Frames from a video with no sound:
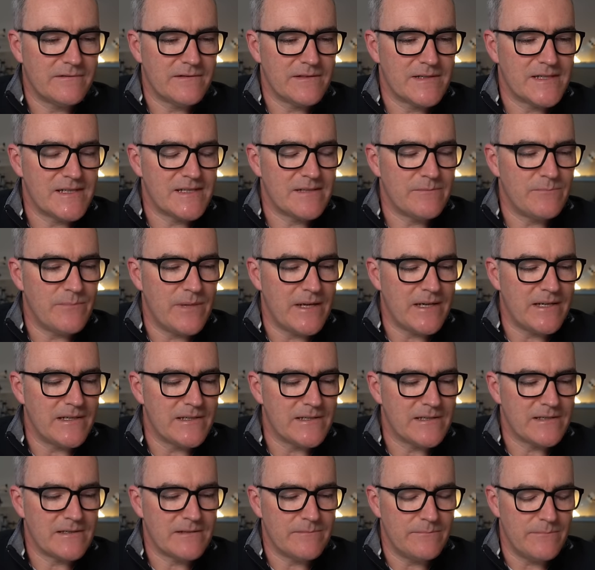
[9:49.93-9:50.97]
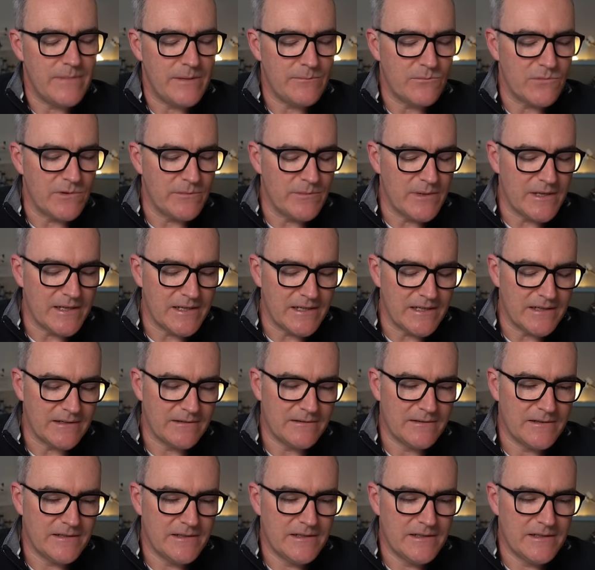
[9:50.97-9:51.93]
space memorabilia.